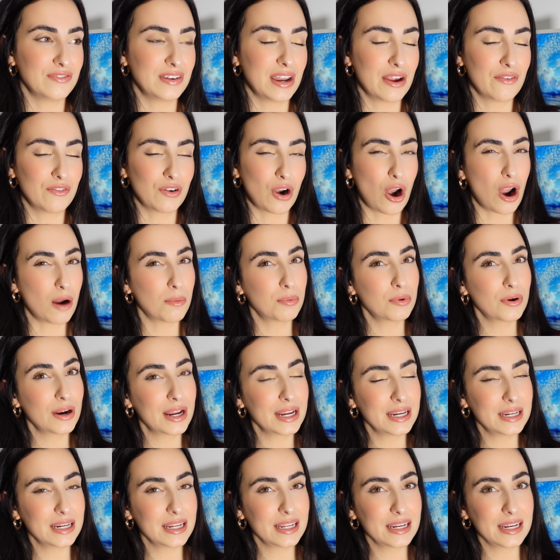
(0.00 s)
never
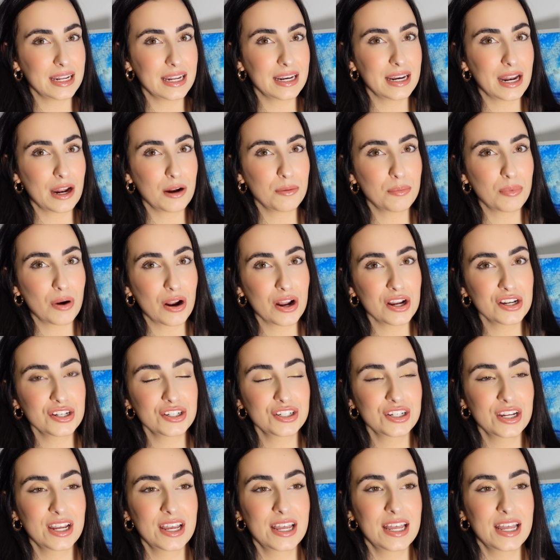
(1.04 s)
operated an airbrush